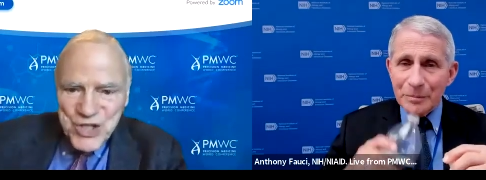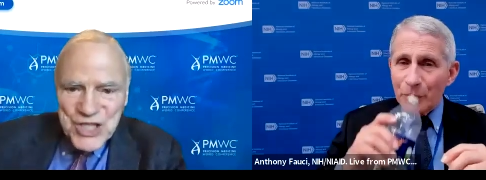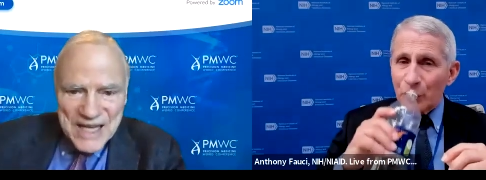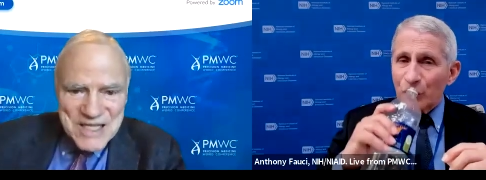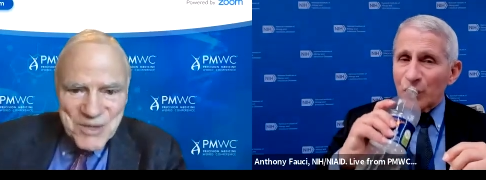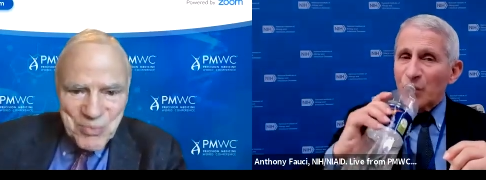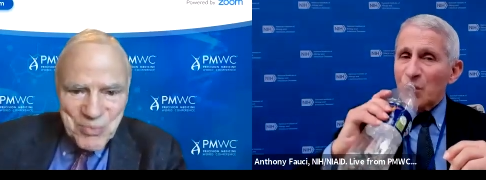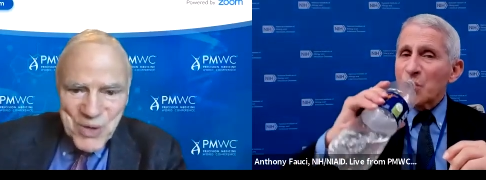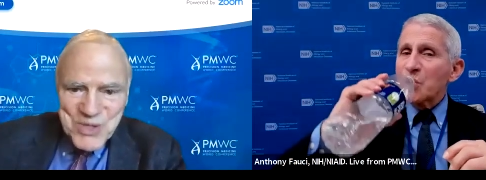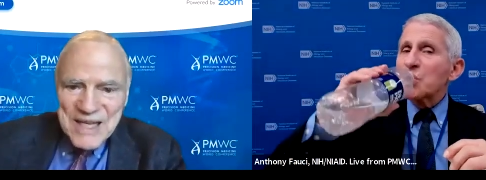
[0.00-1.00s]
Speaker 1: takes a
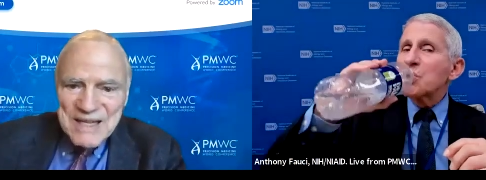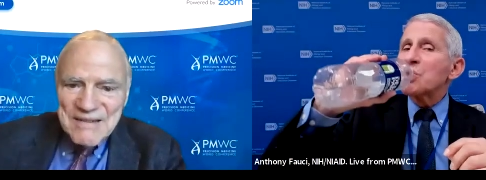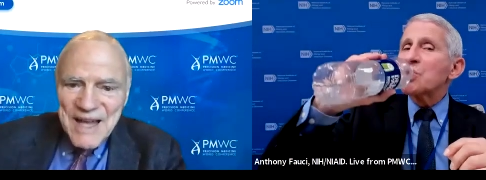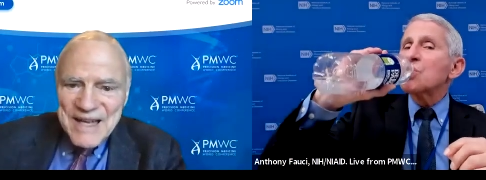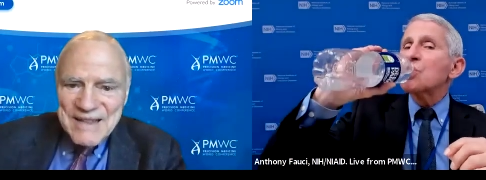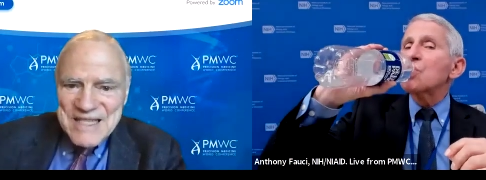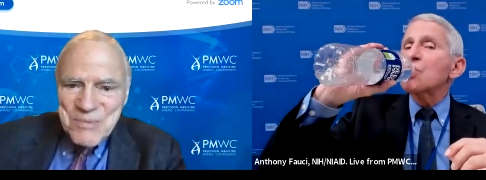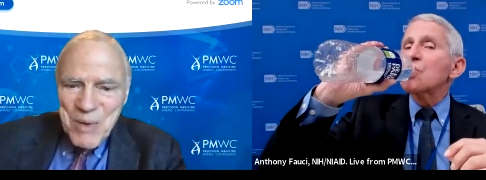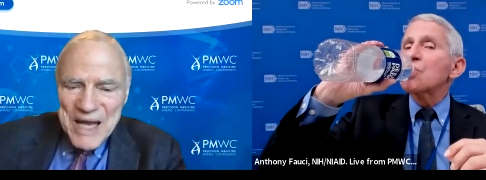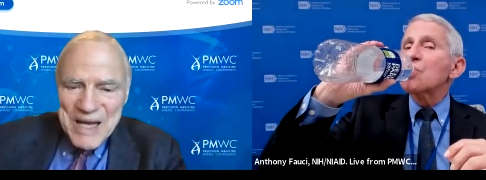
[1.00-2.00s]
protein like the
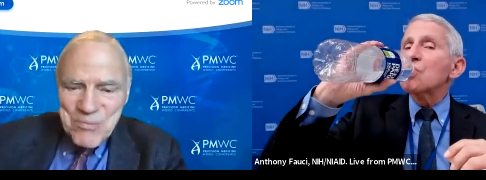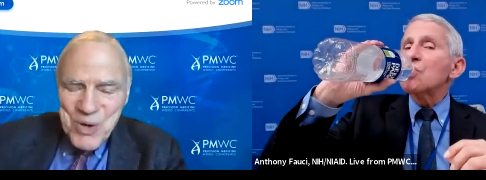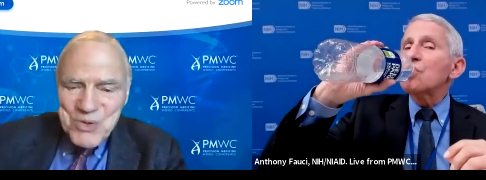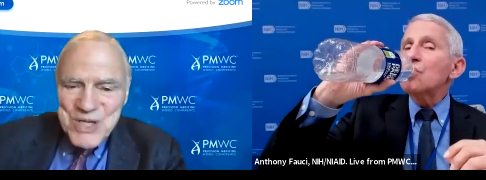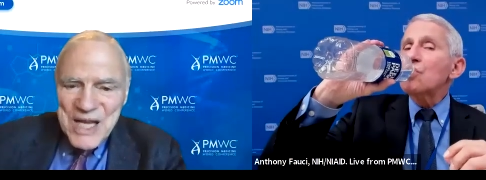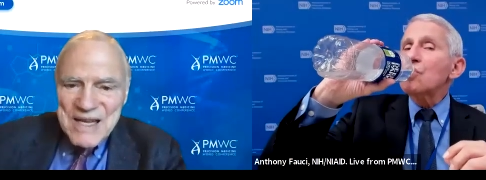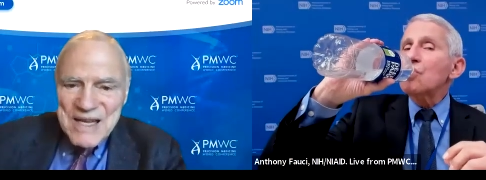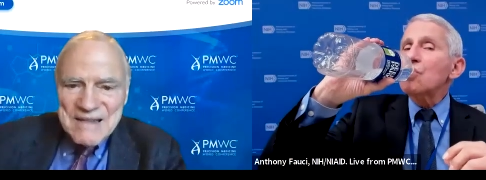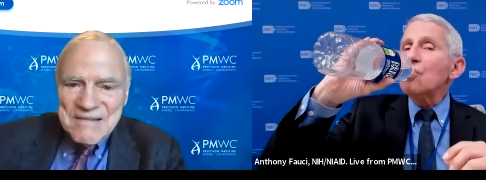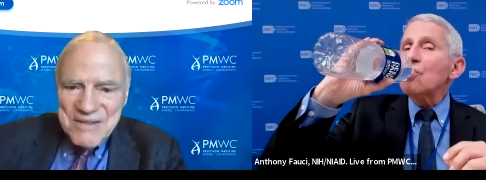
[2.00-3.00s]
spike protein
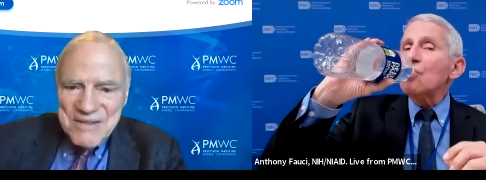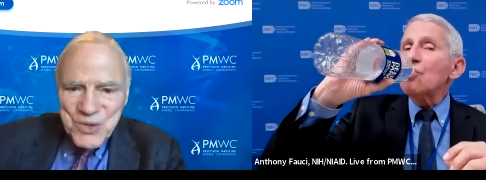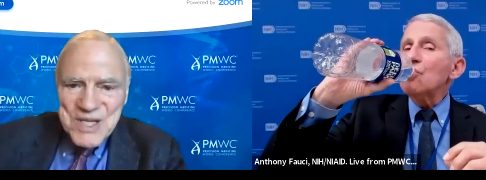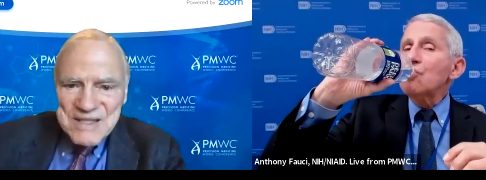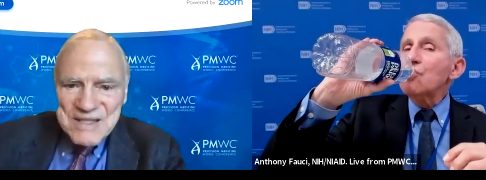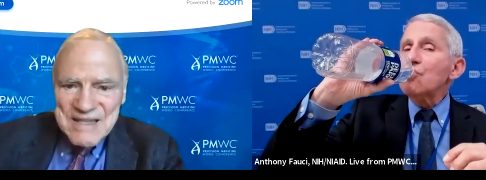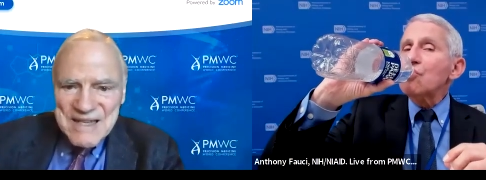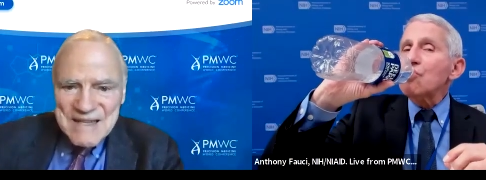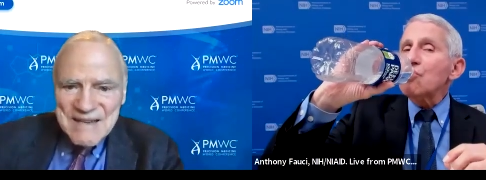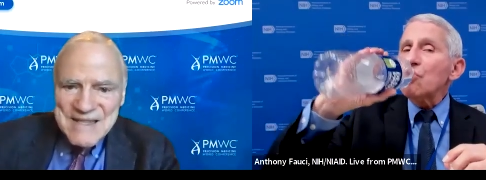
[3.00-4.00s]
and uses it
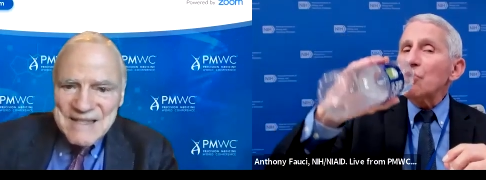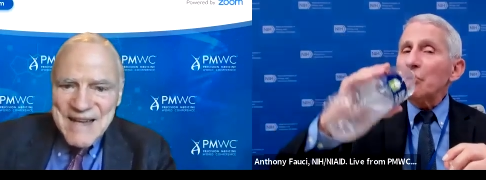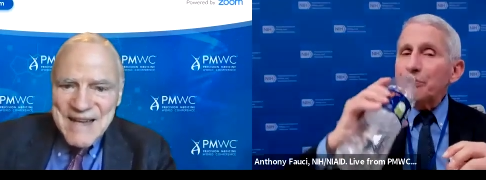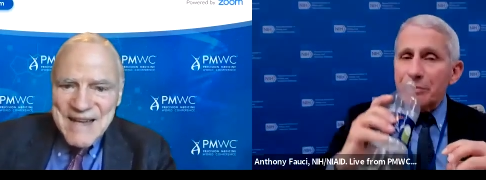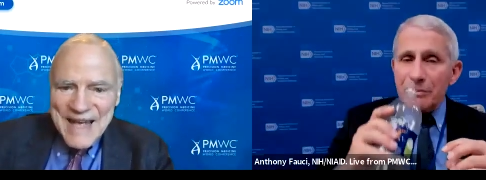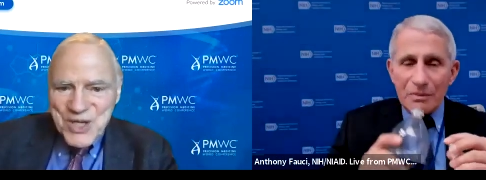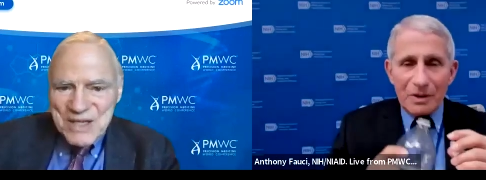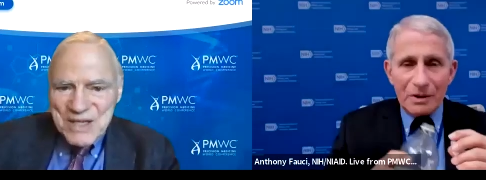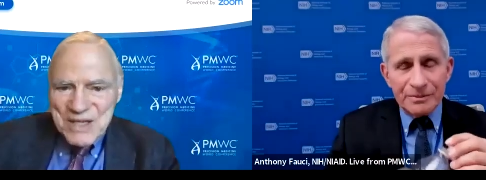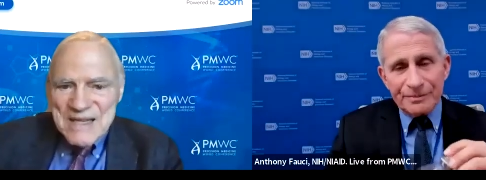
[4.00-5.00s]
as an
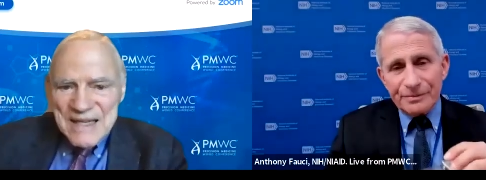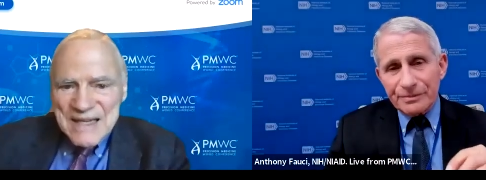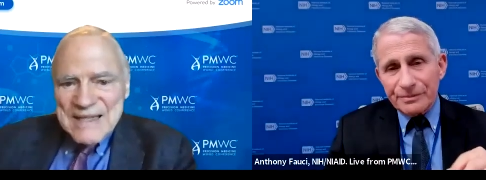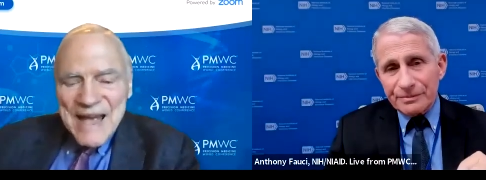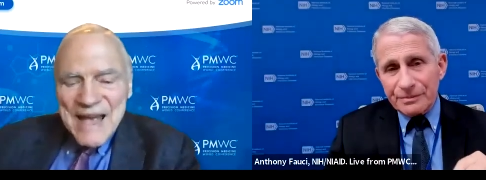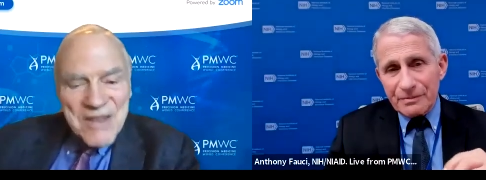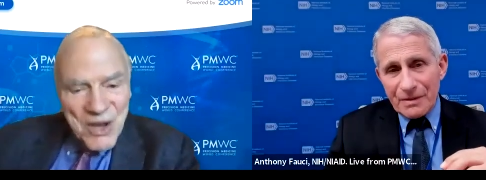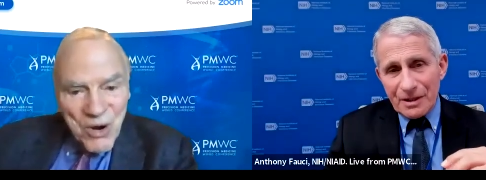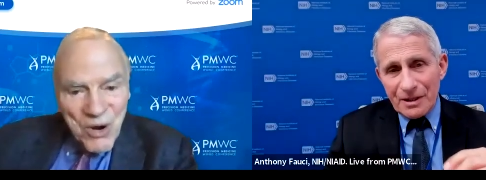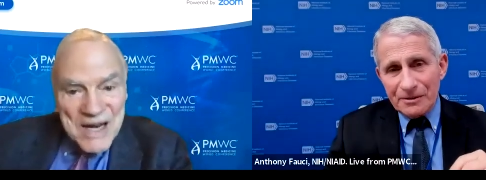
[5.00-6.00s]
antigen, and the
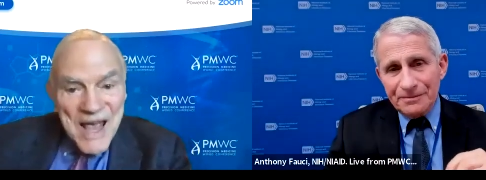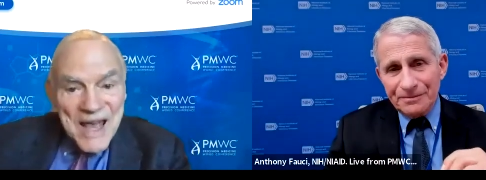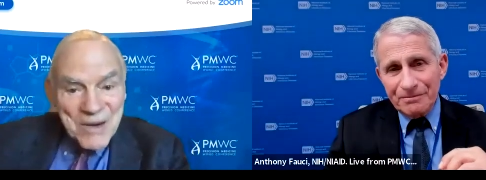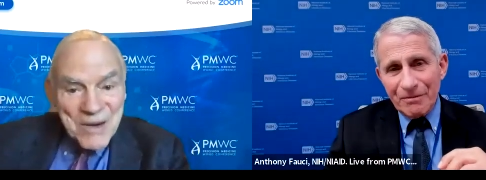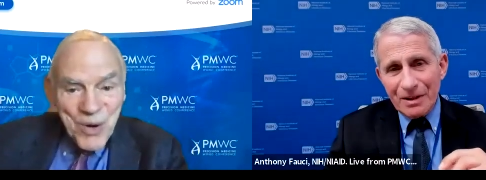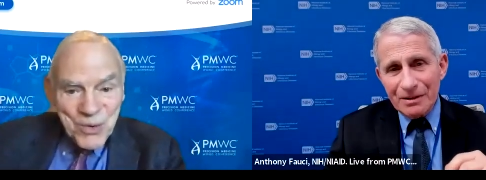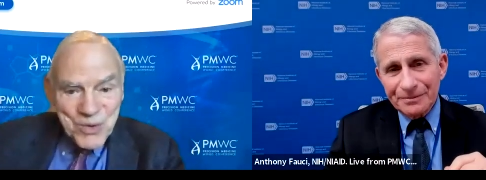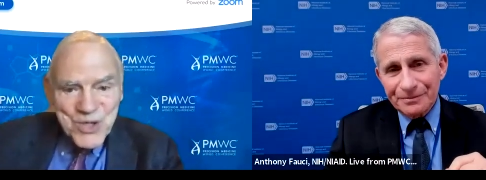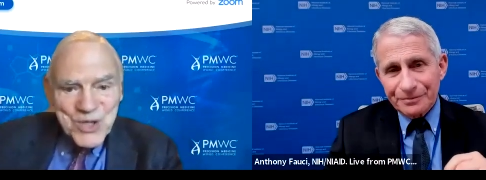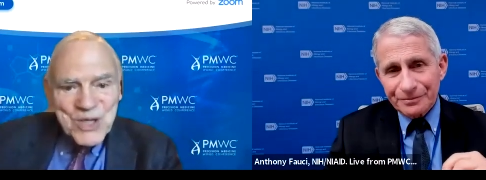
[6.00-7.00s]
RNA
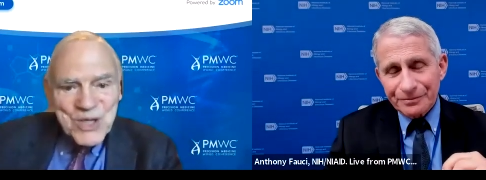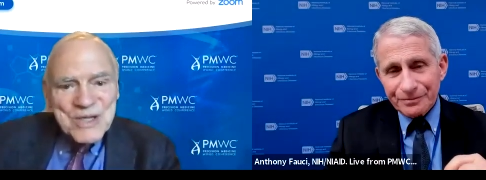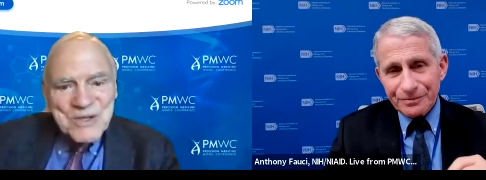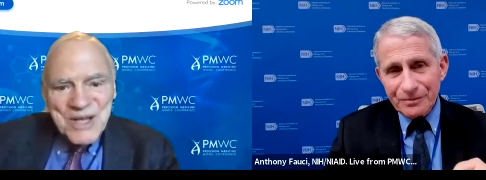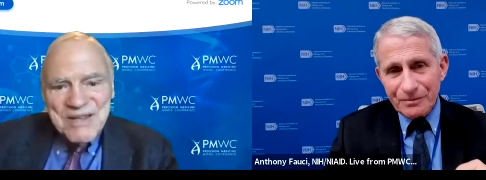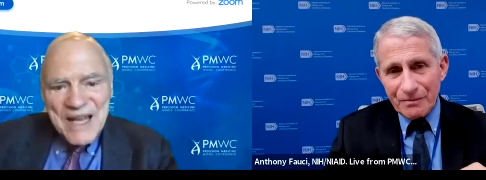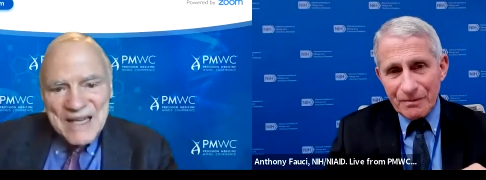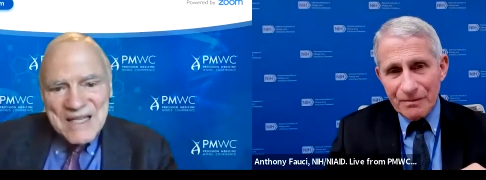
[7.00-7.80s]
approach to things?